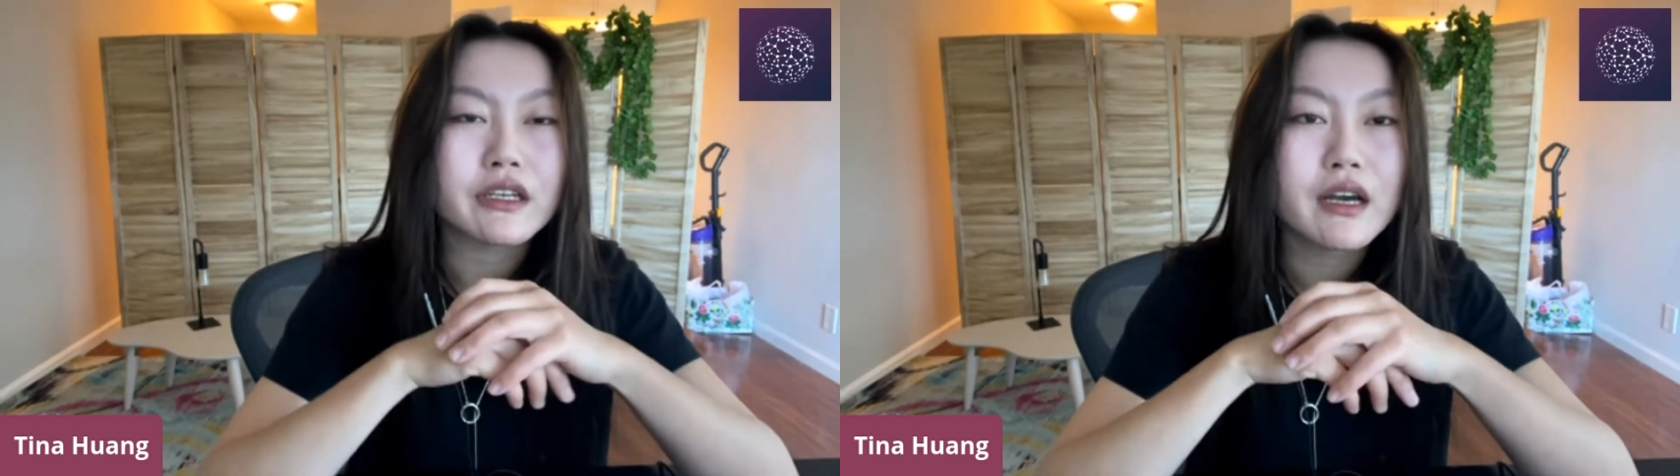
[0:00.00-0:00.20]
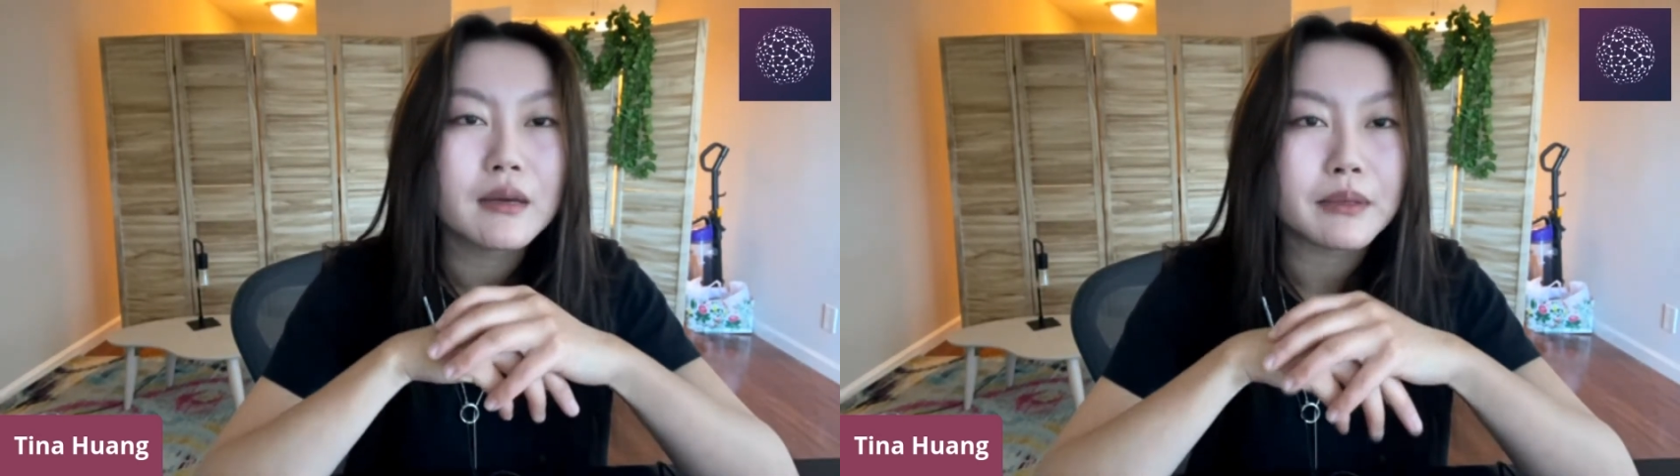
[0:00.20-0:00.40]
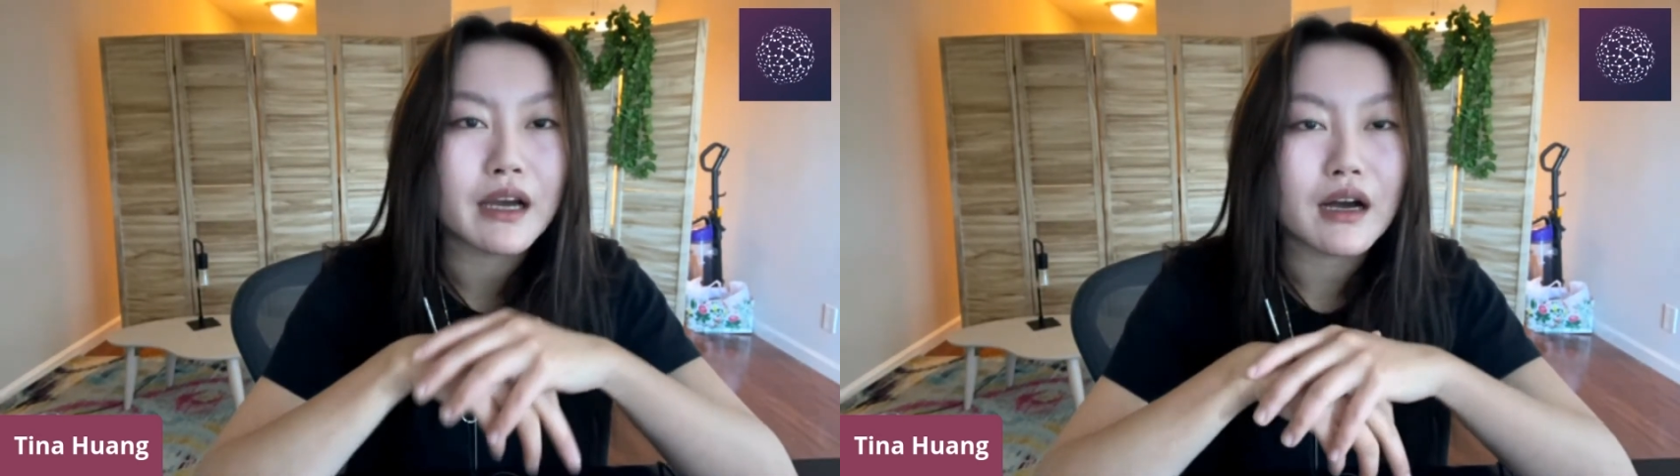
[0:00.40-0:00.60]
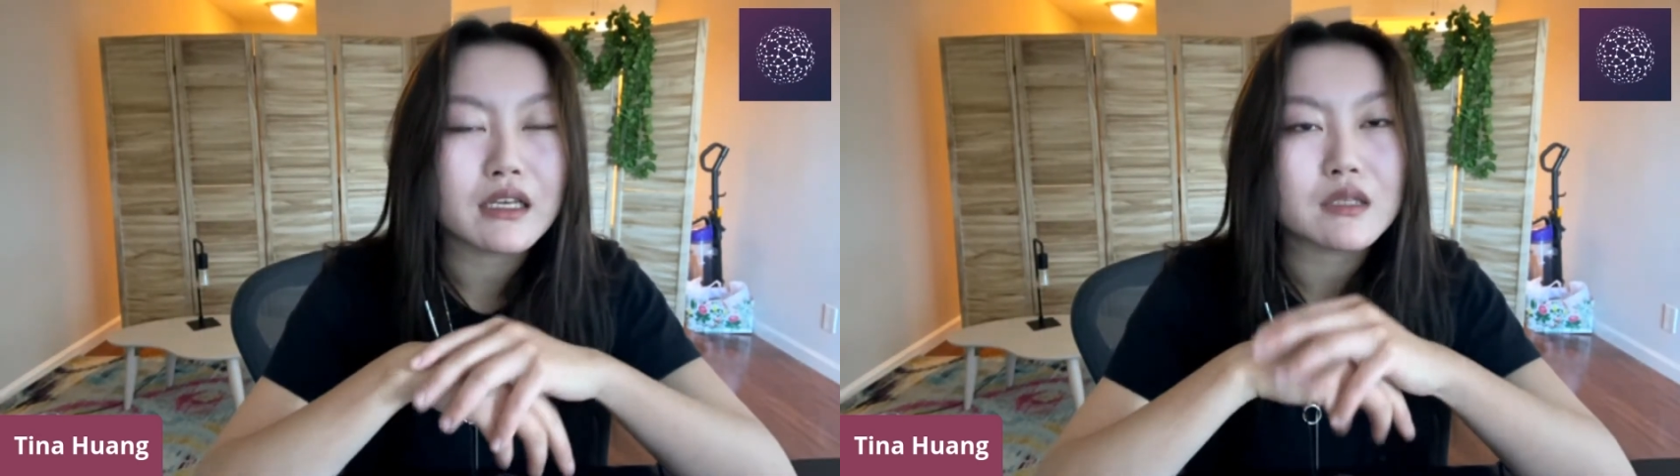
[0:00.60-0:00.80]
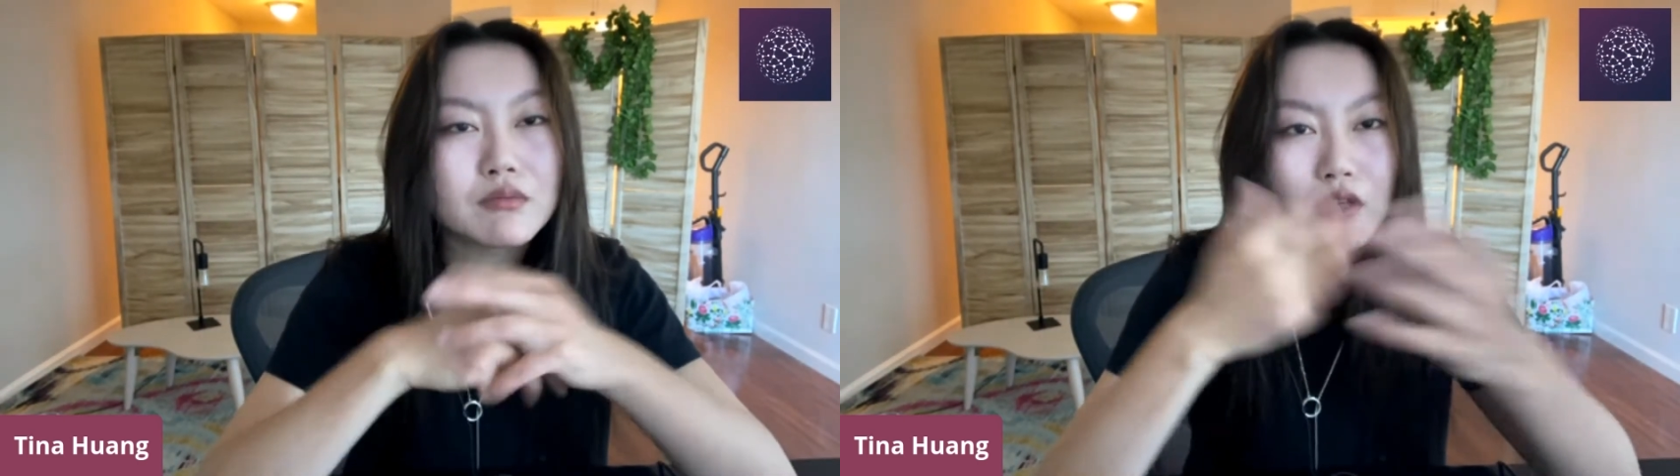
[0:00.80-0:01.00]

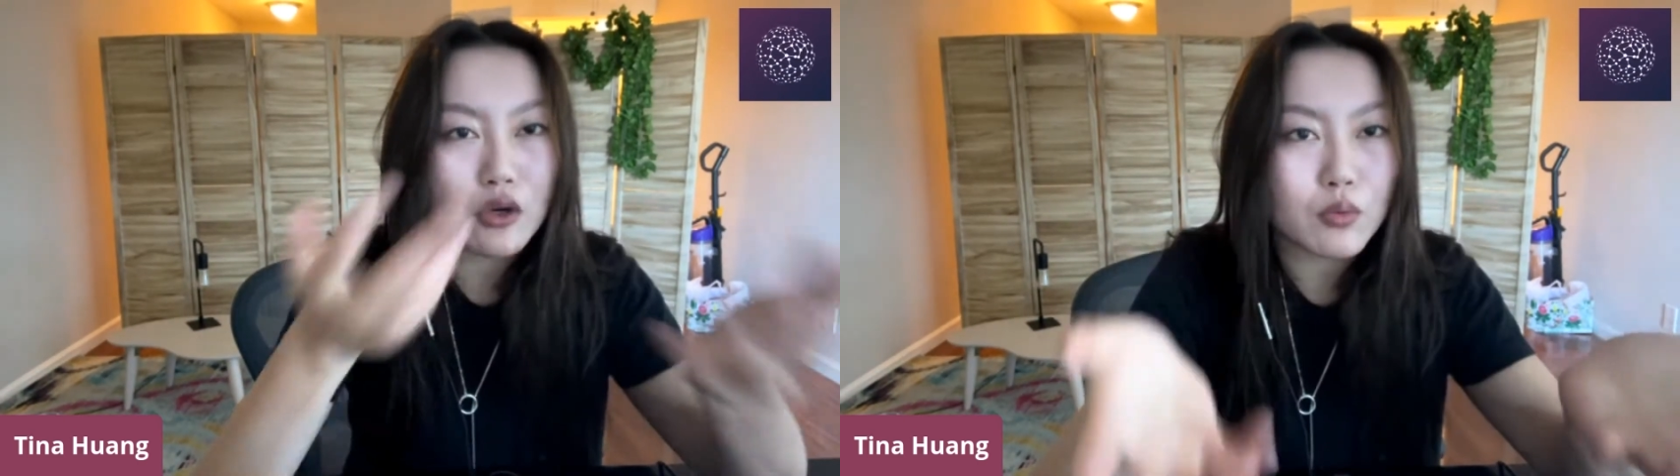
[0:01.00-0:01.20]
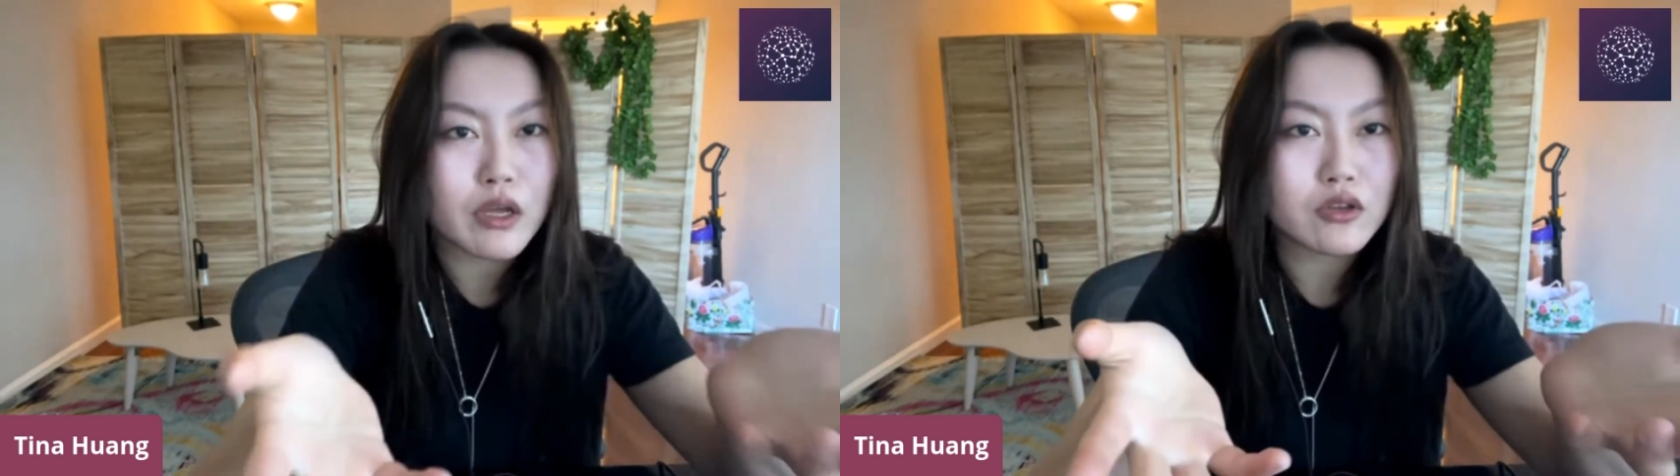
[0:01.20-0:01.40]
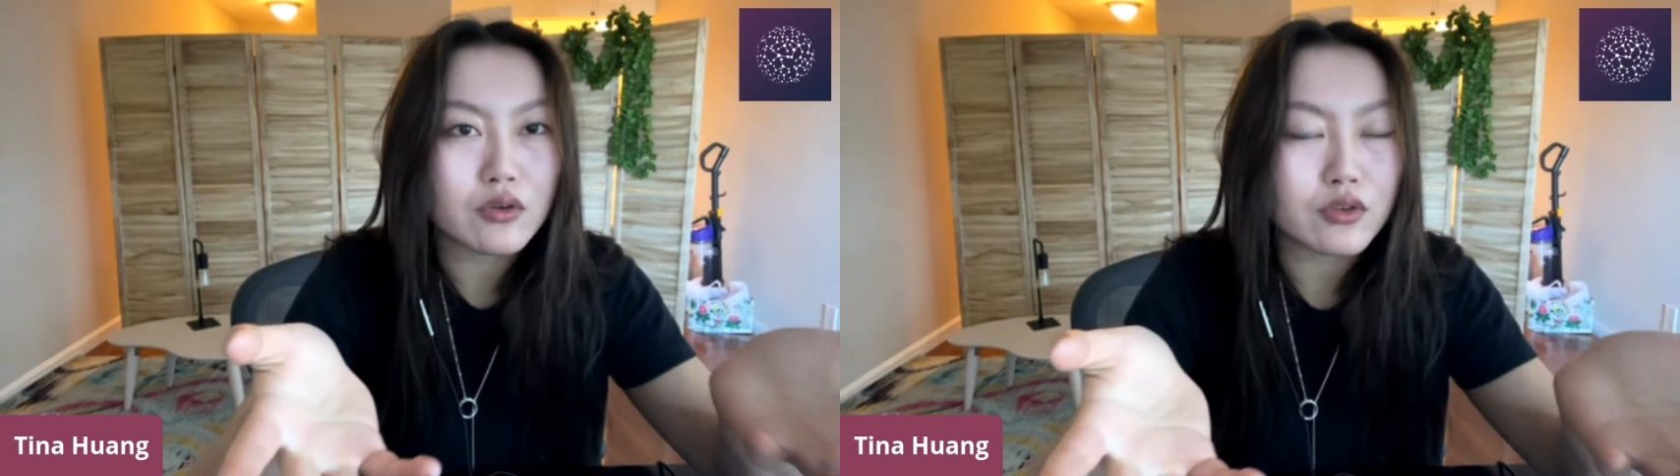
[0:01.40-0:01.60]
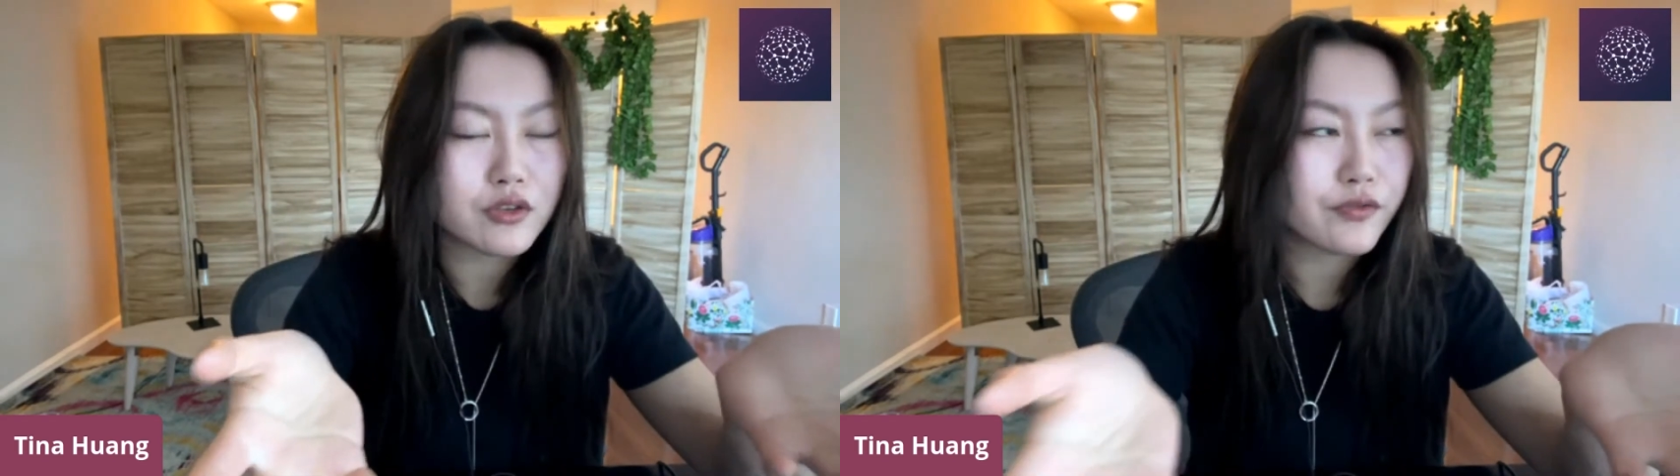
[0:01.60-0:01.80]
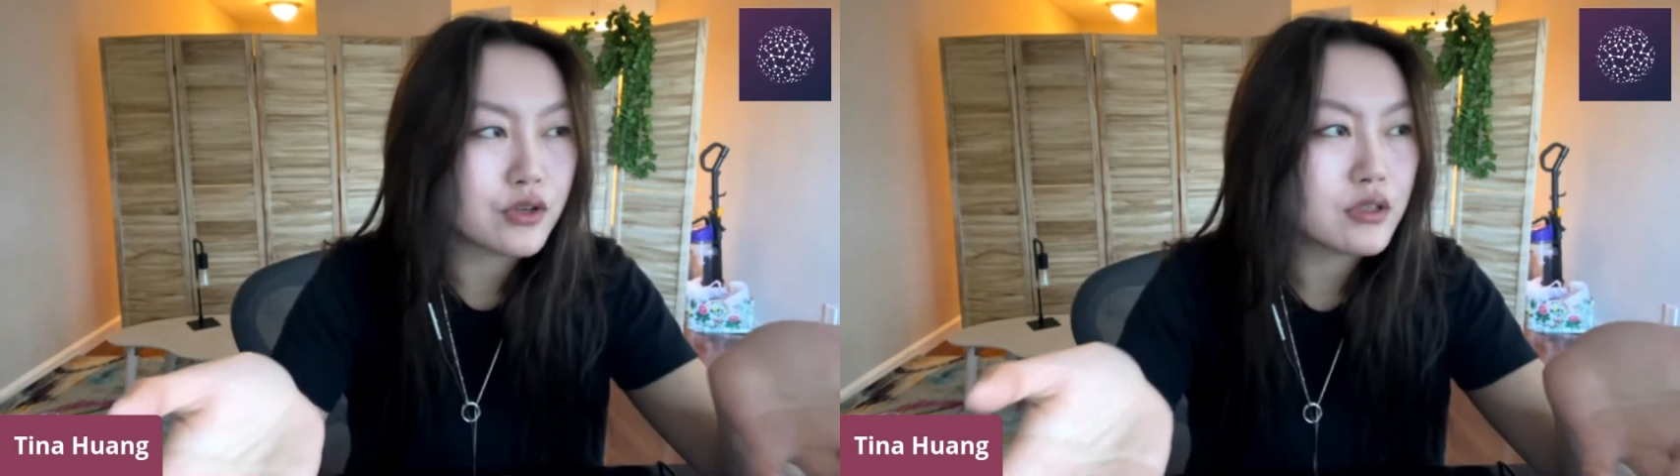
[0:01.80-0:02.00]
because, you know, when you
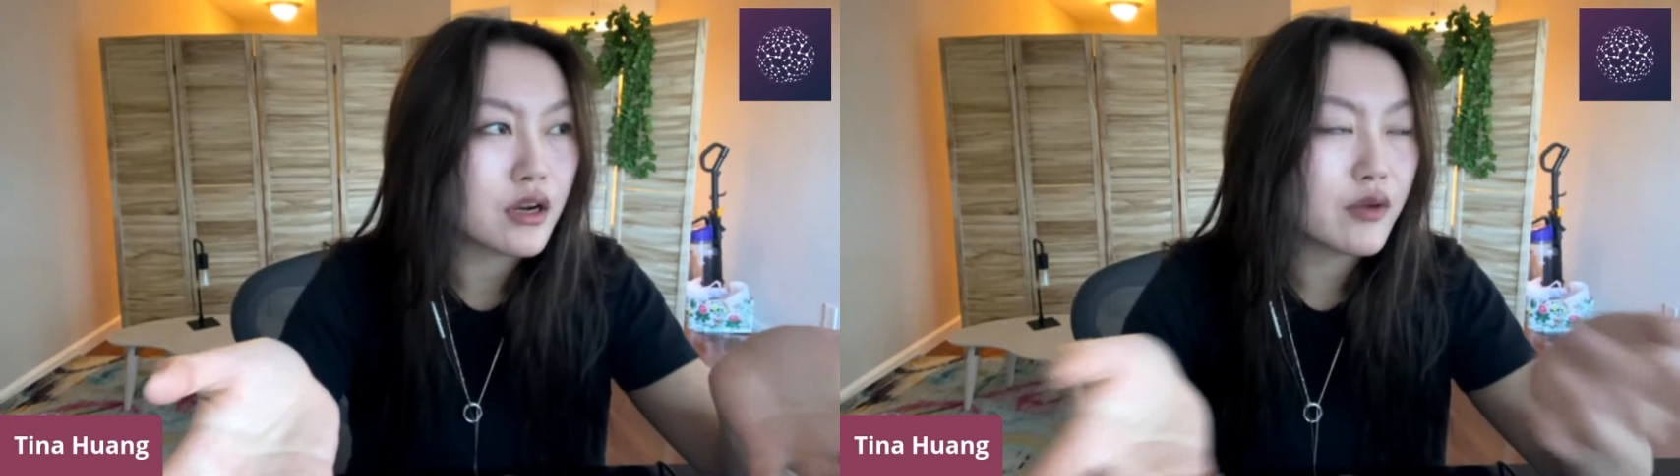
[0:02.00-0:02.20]
first start out,